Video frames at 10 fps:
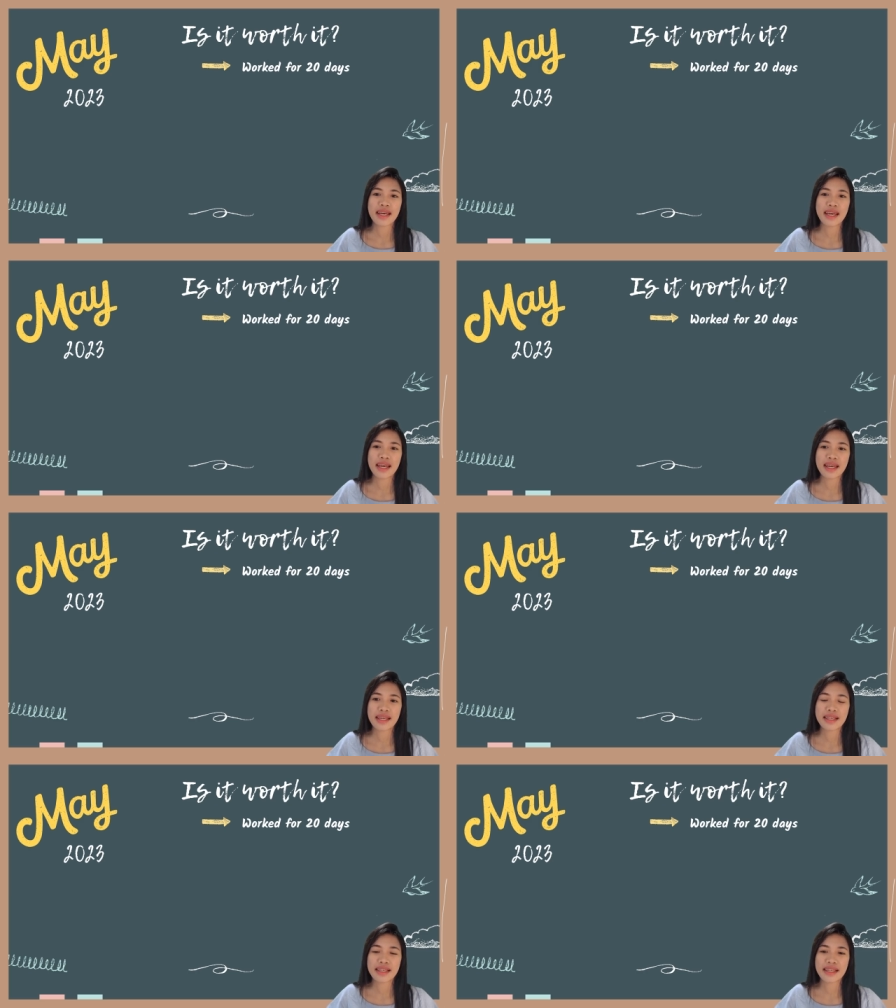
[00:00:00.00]

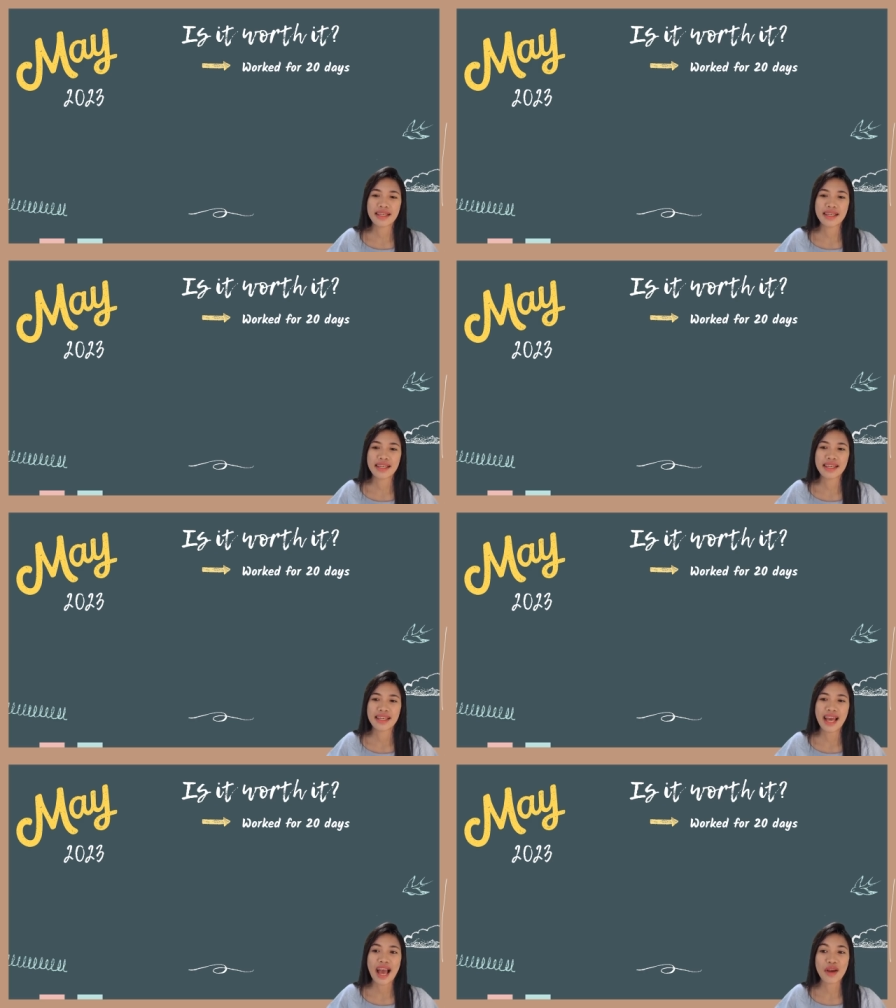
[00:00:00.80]
And
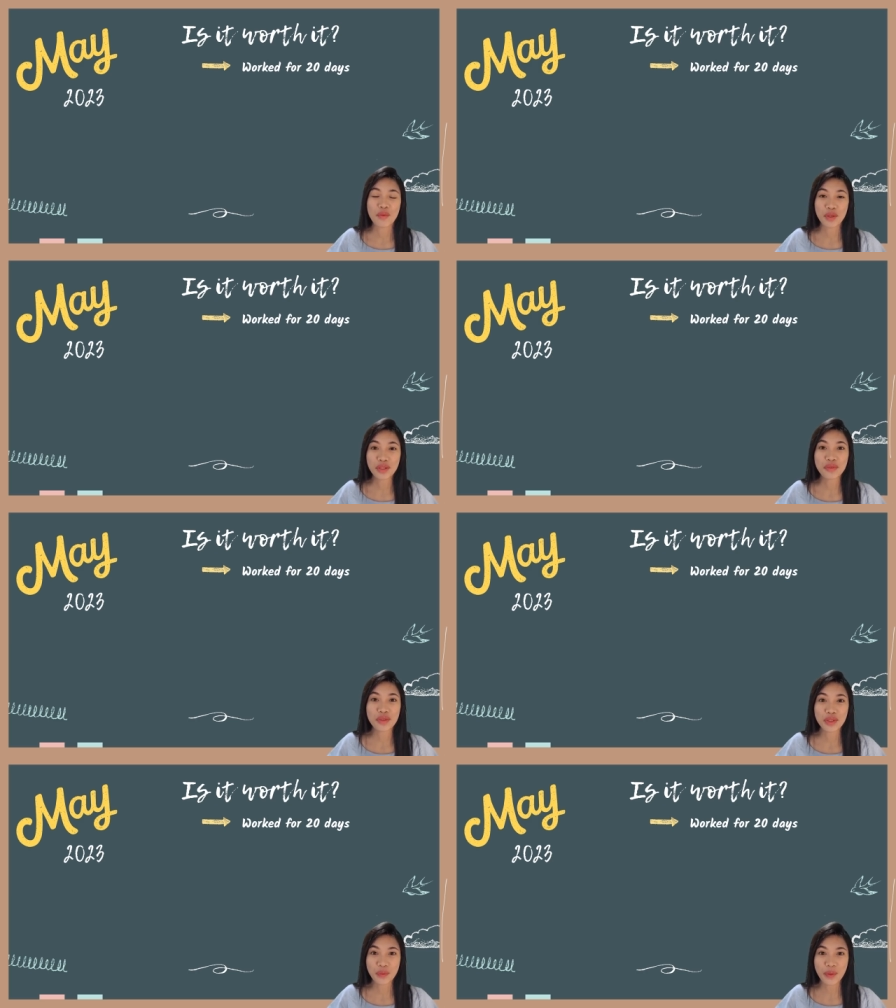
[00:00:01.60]
I worked
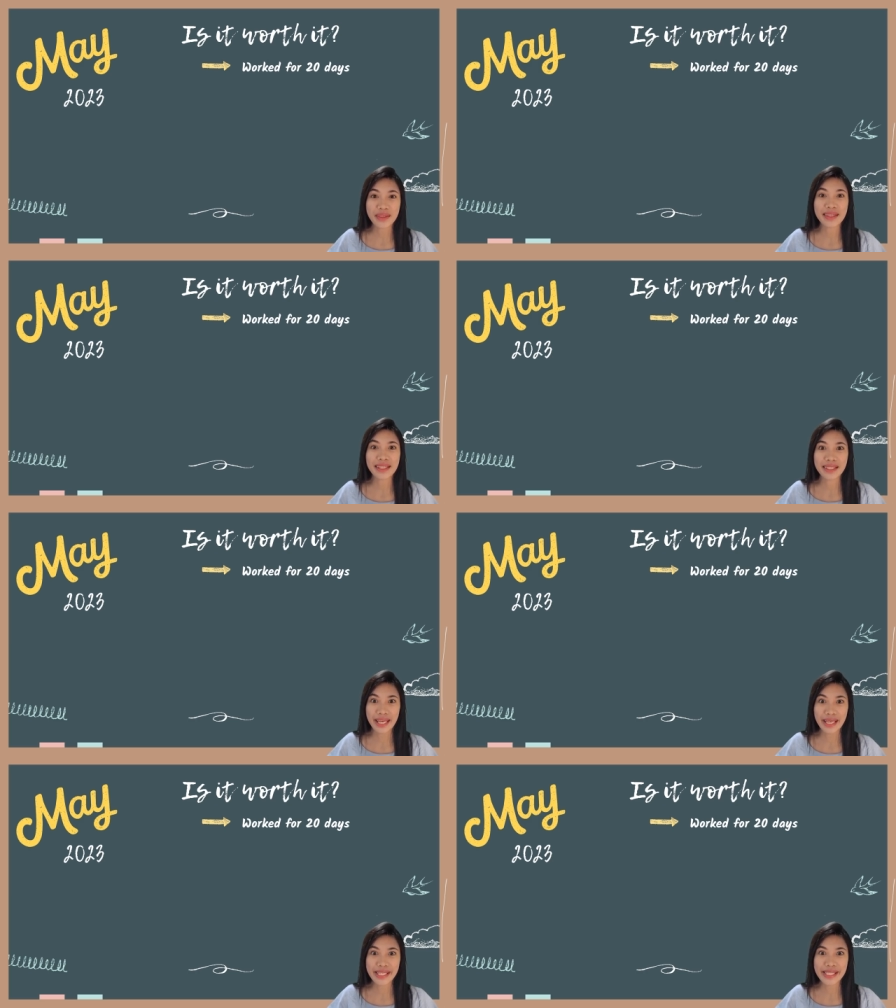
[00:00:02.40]
for twenty
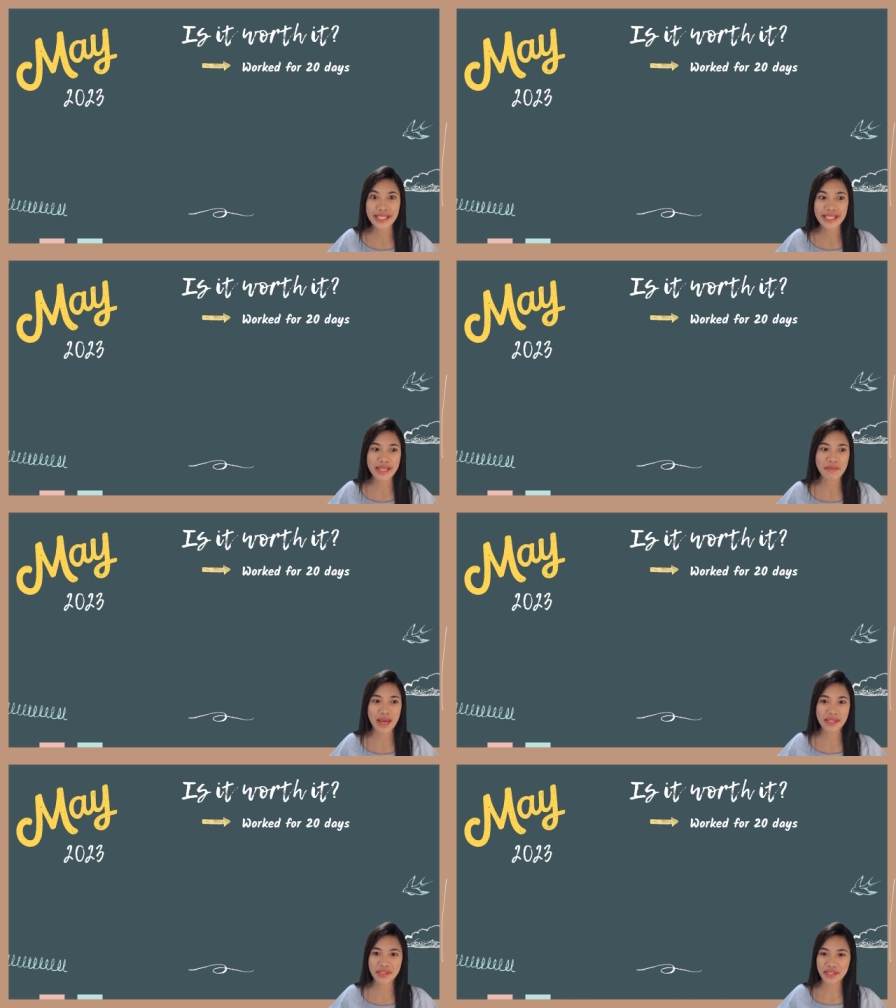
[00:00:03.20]
days.
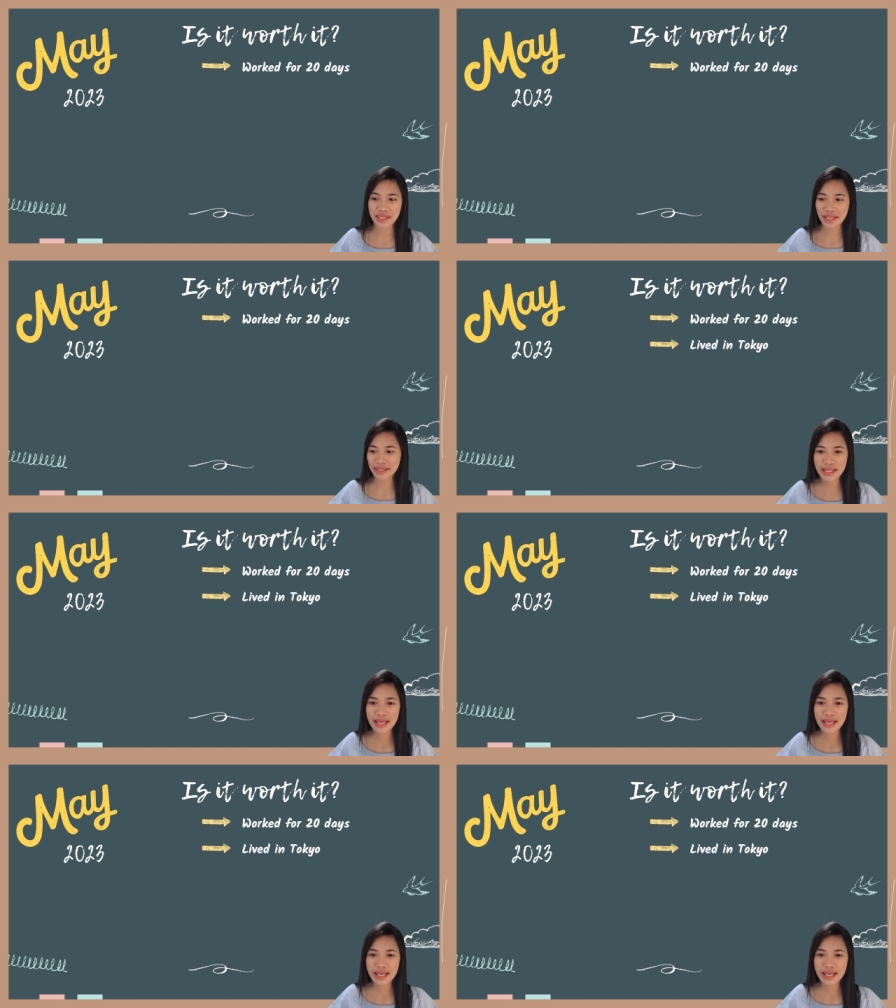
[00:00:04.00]
Imagine that.